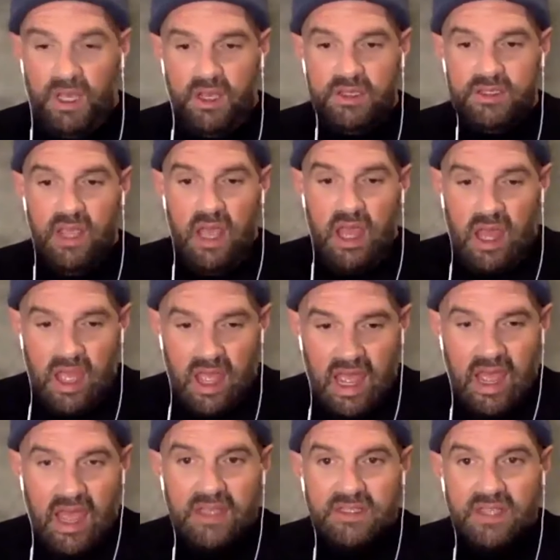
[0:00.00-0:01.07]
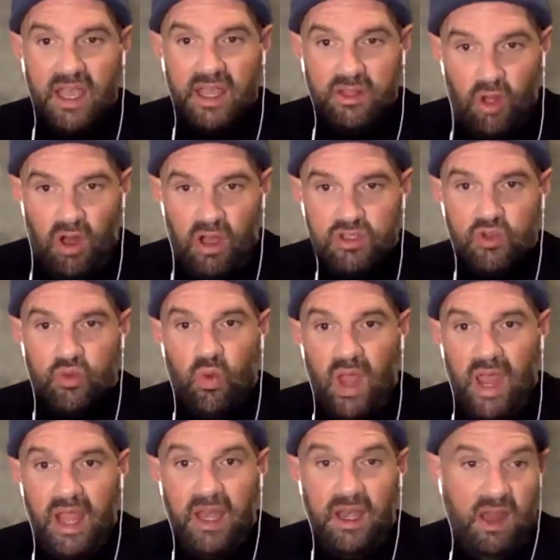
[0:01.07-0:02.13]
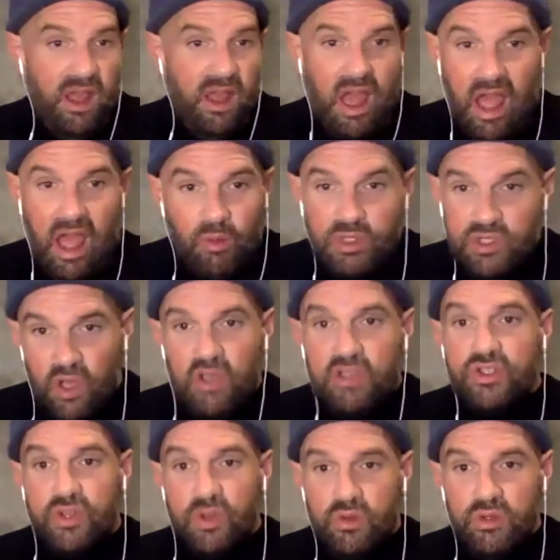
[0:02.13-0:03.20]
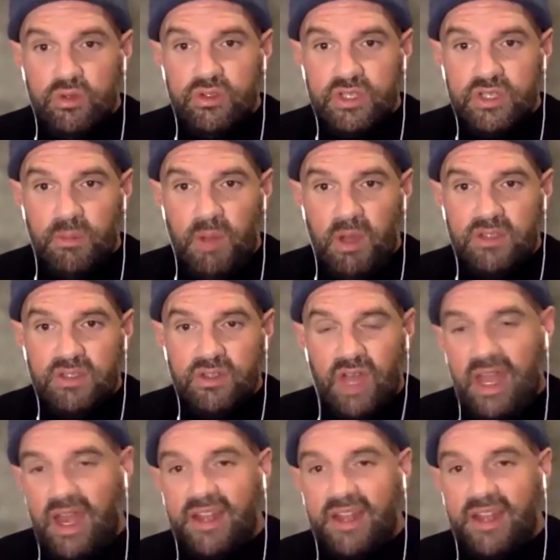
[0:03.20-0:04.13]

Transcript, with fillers: because as I lost weight, I was also losing muscle.